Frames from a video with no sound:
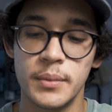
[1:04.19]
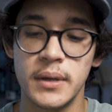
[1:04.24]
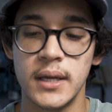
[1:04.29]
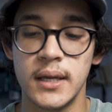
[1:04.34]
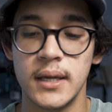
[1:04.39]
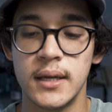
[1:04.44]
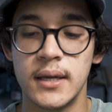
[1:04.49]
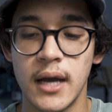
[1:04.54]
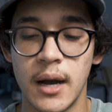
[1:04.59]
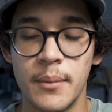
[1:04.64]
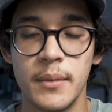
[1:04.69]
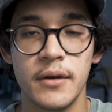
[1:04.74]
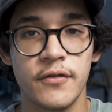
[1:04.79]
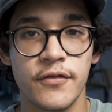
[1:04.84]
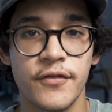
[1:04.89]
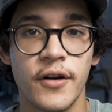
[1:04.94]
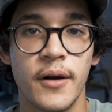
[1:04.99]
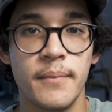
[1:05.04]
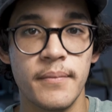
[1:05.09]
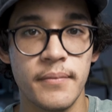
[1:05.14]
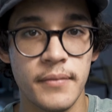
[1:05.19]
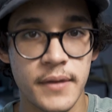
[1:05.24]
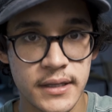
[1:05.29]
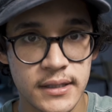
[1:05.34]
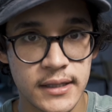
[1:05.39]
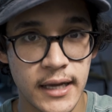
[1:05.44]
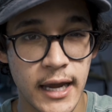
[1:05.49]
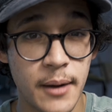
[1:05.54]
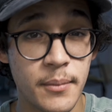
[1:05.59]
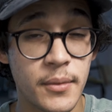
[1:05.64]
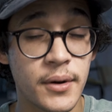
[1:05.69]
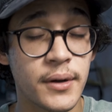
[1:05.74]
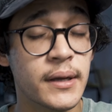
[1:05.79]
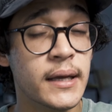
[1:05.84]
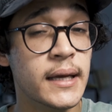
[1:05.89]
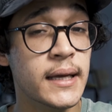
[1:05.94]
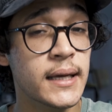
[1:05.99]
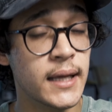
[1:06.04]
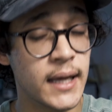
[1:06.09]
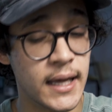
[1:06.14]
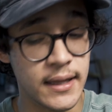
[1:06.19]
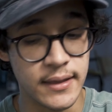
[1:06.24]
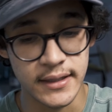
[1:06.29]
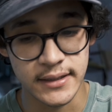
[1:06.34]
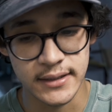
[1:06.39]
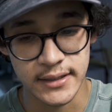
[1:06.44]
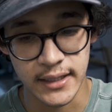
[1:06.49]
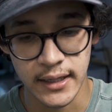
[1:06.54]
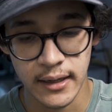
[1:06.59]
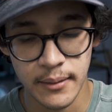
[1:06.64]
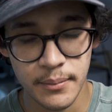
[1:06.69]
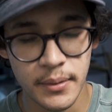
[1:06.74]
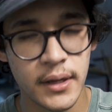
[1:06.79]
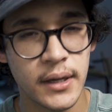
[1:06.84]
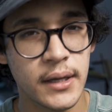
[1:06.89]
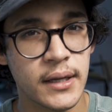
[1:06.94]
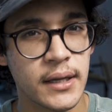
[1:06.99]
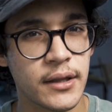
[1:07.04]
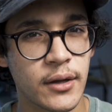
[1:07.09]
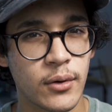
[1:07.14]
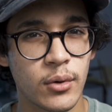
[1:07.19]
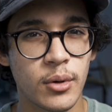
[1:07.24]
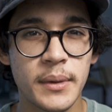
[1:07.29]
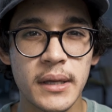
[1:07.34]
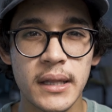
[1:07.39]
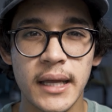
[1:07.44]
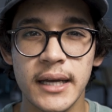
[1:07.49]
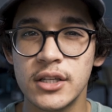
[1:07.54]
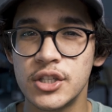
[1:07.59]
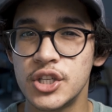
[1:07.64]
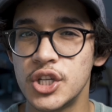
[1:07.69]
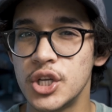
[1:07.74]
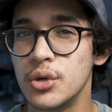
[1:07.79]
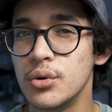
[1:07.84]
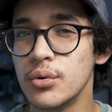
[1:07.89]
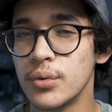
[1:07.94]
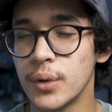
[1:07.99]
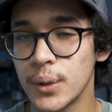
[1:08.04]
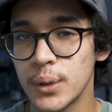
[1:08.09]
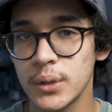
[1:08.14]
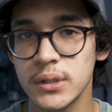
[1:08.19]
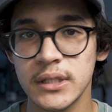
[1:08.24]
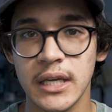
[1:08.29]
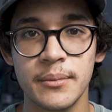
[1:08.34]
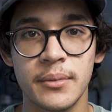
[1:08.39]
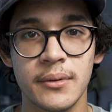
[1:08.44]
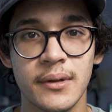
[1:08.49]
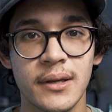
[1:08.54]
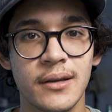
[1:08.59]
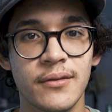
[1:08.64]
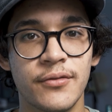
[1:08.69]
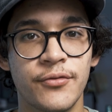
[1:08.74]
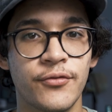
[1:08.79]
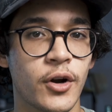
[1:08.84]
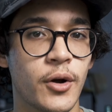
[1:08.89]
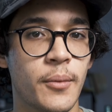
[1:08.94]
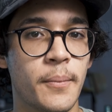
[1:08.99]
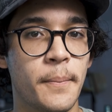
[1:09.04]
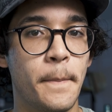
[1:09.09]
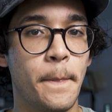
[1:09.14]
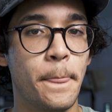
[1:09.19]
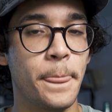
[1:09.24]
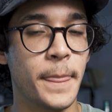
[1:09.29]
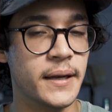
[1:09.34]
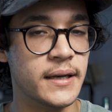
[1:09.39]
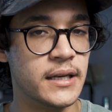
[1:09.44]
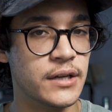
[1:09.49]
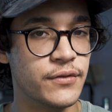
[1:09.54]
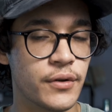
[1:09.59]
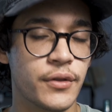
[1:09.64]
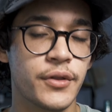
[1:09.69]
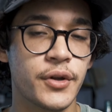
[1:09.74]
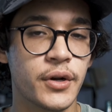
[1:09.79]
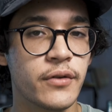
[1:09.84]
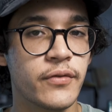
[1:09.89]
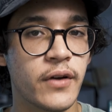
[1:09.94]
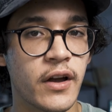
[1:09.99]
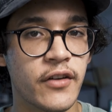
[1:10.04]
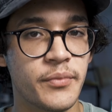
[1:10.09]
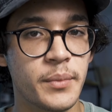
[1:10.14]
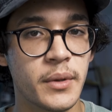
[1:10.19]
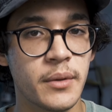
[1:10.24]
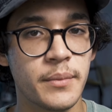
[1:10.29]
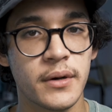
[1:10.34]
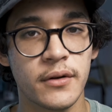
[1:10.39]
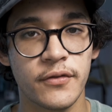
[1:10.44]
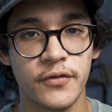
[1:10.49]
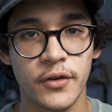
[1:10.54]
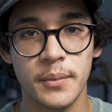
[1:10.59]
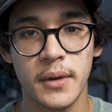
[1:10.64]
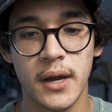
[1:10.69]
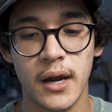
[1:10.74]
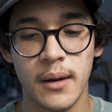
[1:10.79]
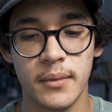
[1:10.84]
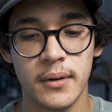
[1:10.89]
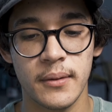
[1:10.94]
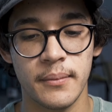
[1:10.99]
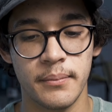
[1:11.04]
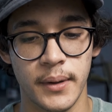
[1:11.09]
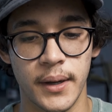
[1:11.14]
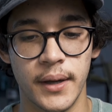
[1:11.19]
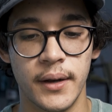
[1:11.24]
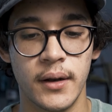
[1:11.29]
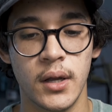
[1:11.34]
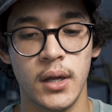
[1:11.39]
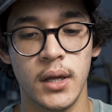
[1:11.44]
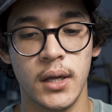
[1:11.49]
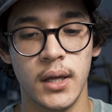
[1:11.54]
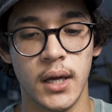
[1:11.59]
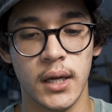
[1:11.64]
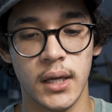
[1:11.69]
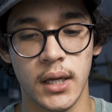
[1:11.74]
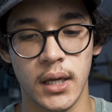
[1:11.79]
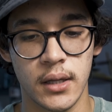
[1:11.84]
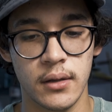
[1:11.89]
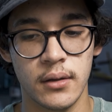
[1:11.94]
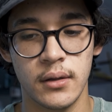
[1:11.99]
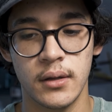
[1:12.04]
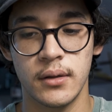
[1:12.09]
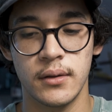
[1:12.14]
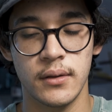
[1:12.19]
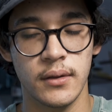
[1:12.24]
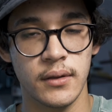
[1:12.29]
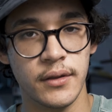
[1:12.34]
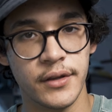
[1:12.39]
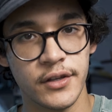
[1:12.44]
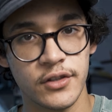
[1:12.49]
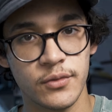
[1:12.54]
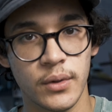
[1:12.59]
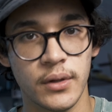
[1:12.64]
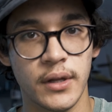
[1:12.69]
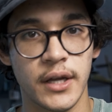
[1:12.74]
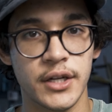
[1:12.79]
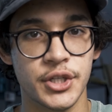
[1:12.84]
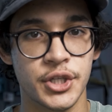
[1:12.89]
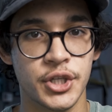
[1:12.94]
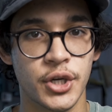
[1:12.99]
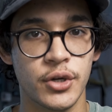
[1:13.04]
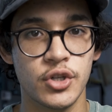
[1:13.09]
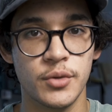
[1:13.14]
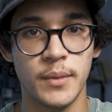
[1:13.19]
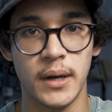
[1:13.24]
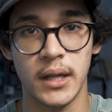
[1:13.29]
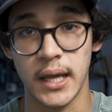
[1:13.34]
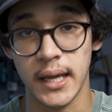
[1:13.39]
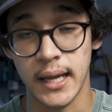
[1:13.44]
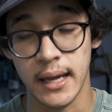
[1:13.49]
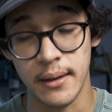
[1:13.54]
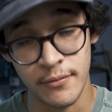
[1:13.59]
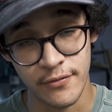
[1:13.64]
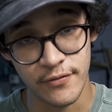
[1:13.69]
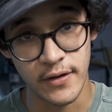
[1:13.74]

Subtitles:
be coming from this camera and this setup. There will be like 2 rolls, I believe, from a different 35mm film camera, but again, this one I just showed you, my Leica